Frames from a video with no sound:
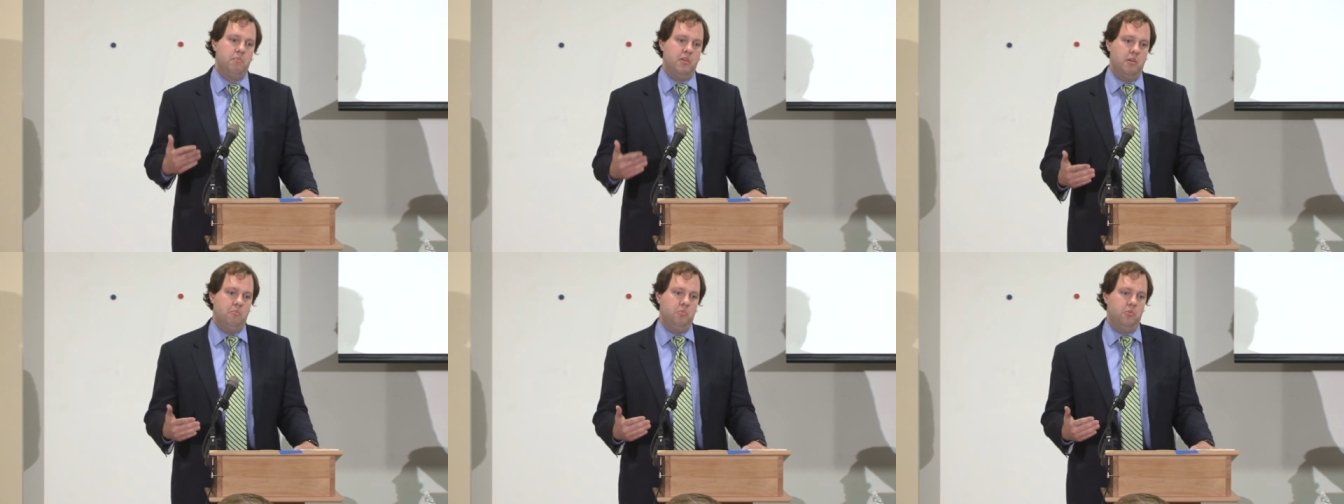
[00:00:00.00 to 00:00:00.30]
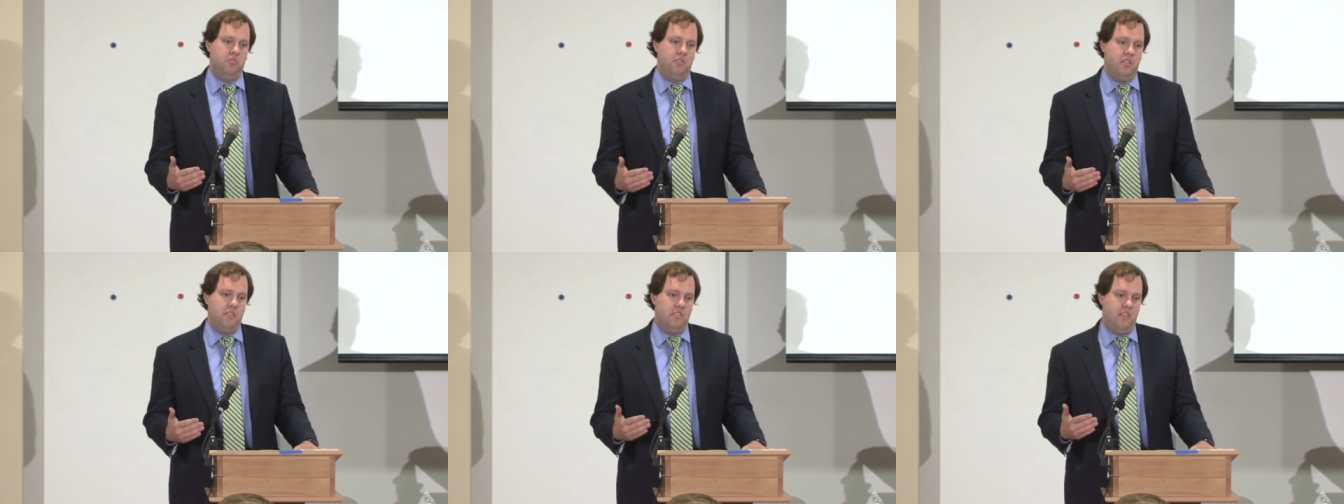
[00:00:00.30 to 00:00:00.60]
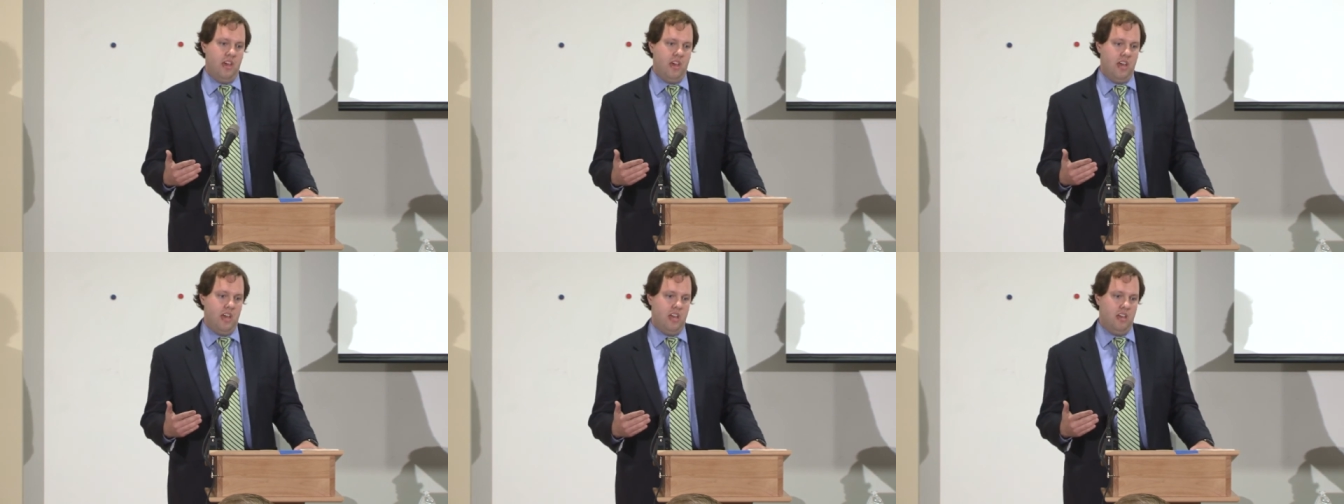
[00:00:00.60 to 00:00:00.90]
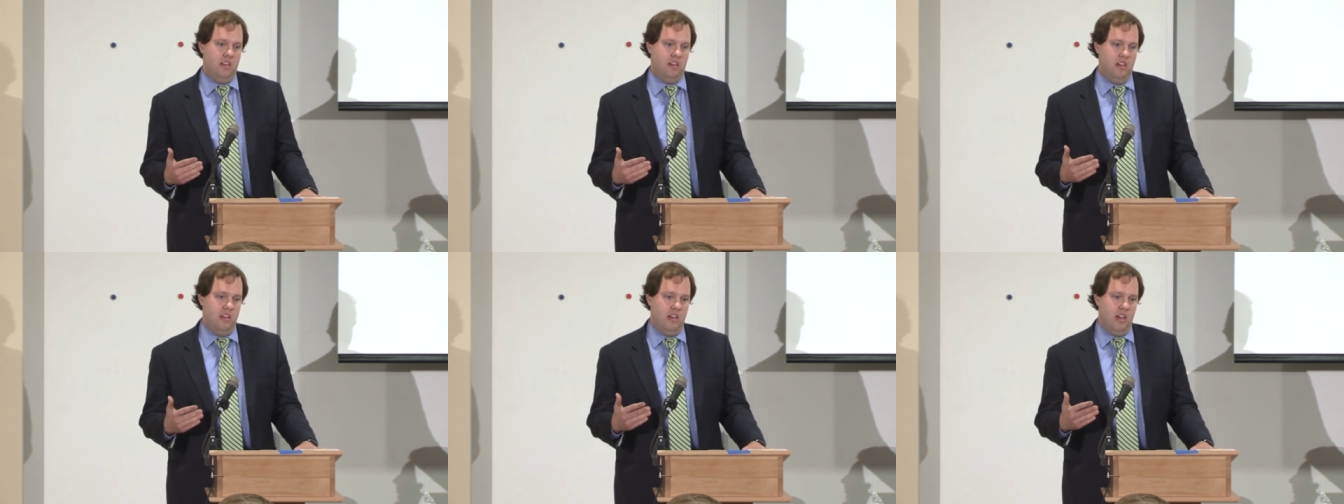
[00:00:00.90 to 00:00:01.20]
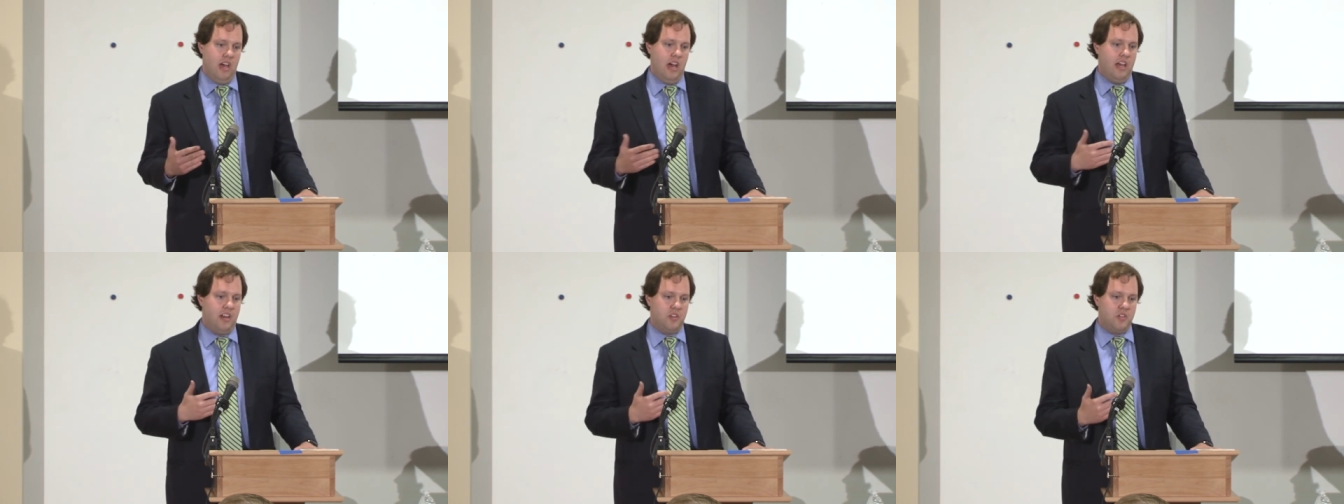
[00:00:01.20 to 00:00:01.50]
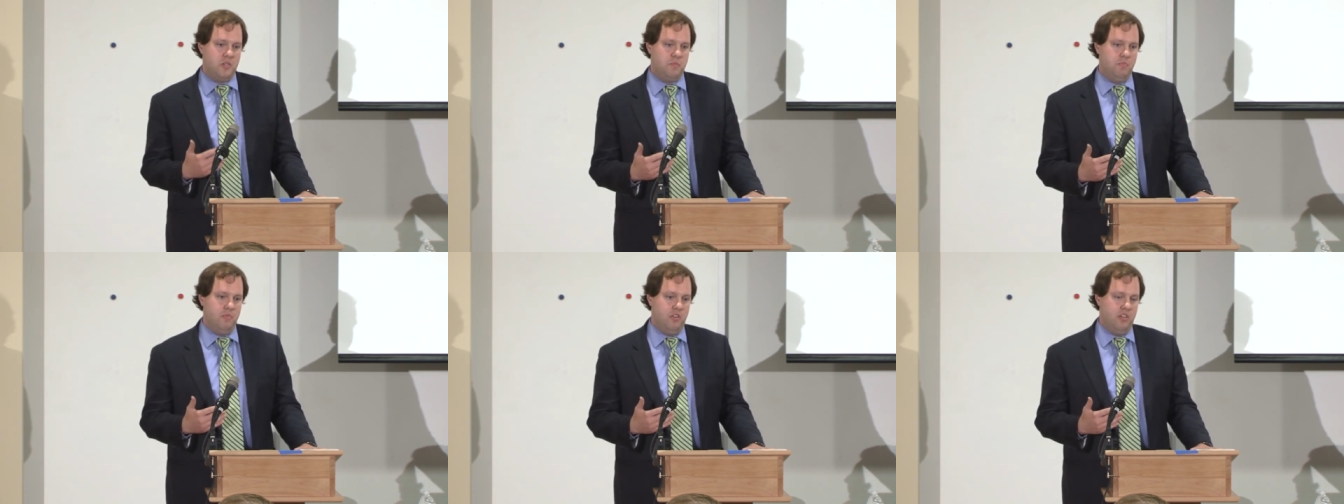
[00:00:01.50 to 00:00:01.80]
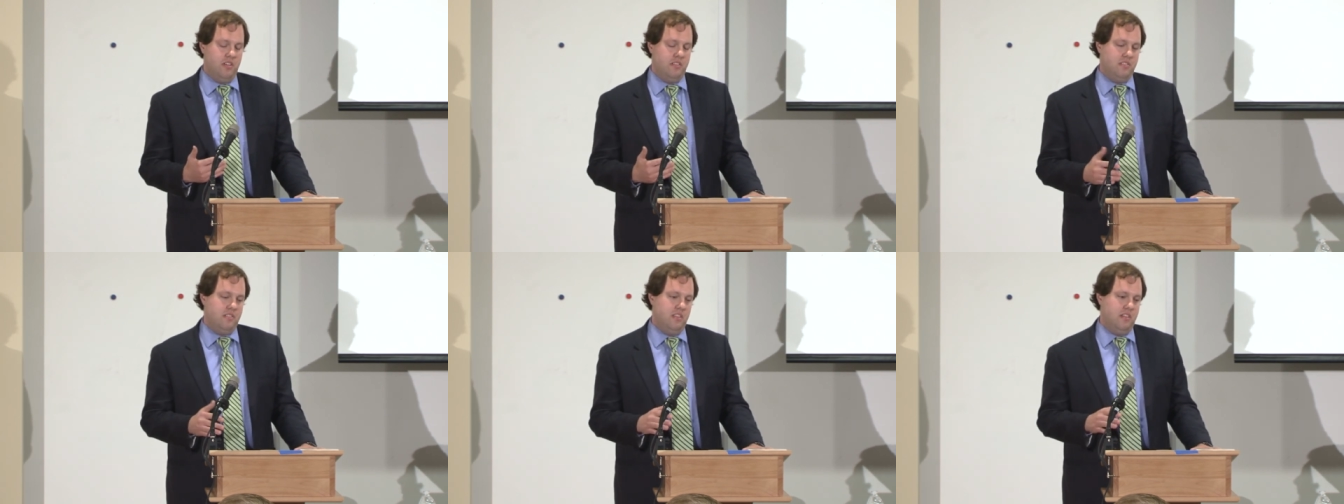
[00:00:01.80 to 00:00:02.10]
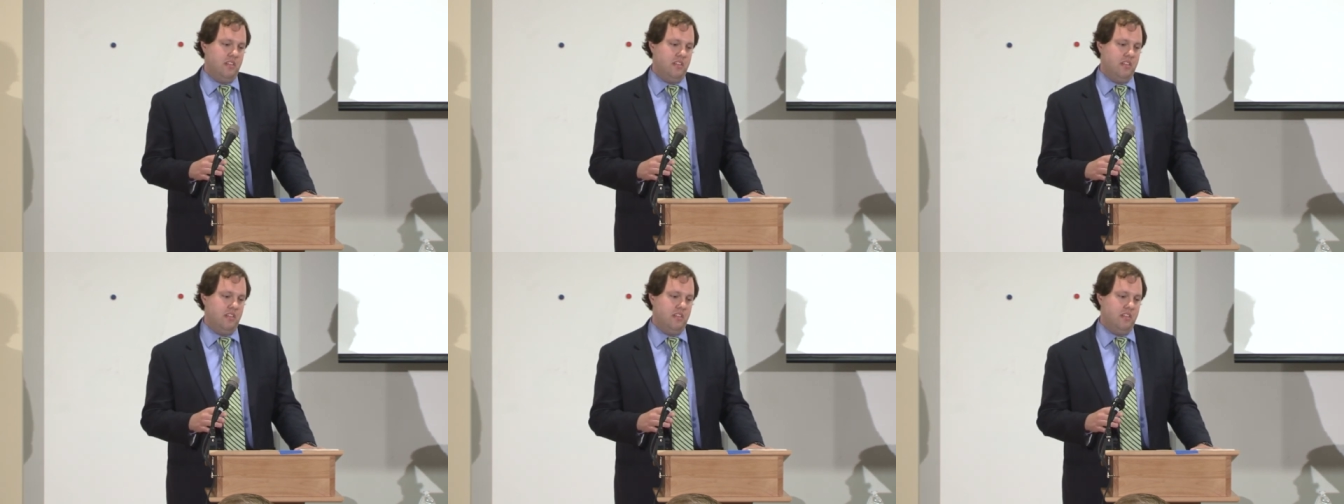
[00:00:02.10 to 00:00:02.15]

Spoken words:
people that they had experienced.